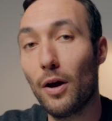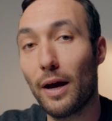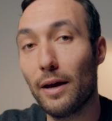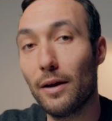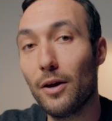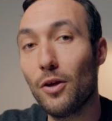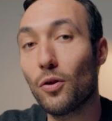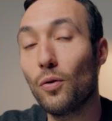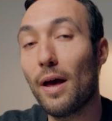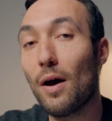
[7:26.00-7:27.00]
Okay,
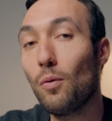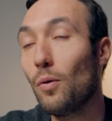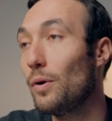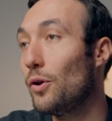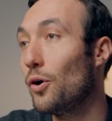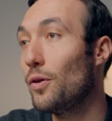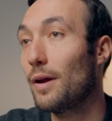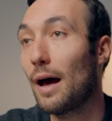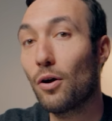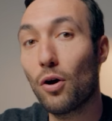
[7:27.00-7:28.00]
so now that we know
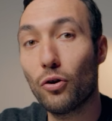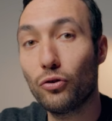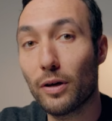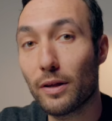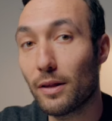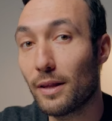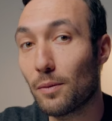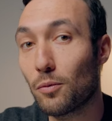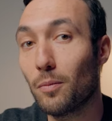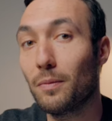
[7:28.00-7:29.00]
that our contrast is
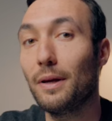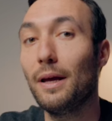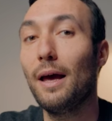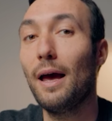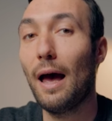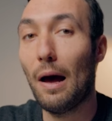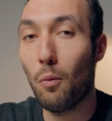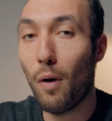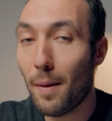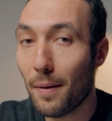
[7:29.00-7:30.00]
set properly, our
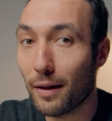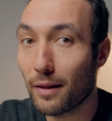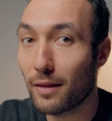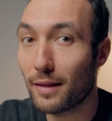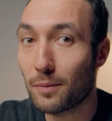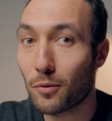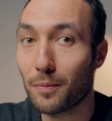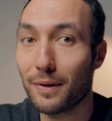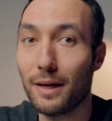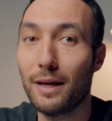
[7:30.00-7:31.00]
white balance is set
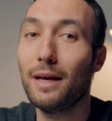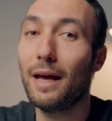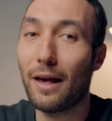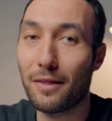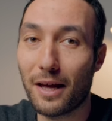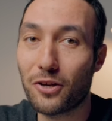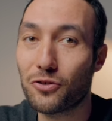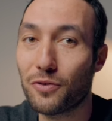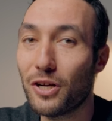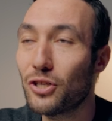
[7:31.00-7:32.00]
properly, our
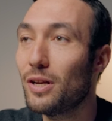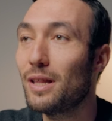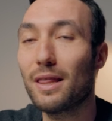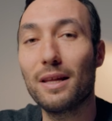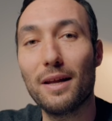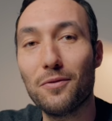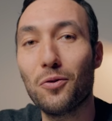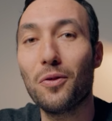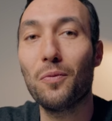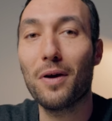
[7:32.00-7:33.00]
saturation is at the
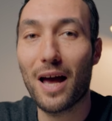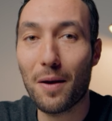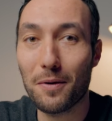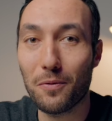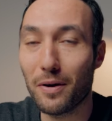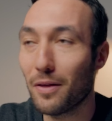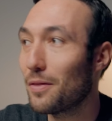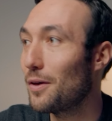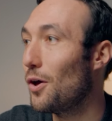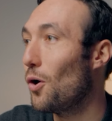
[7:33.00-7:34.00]
level that we're happy
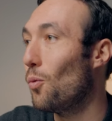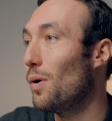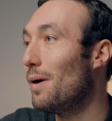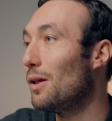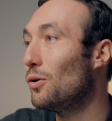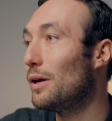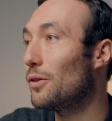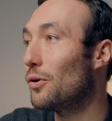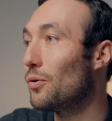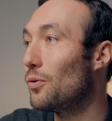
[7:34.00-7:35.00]
with, we might look at
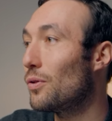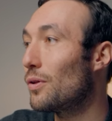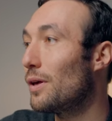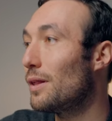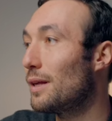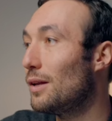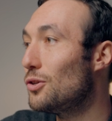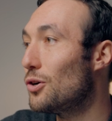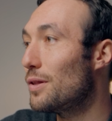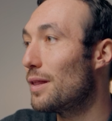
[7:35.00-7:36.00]
those skin
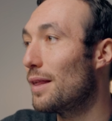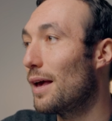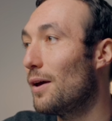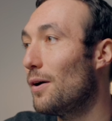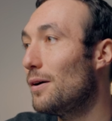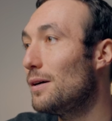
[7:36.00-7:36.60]
tones and say,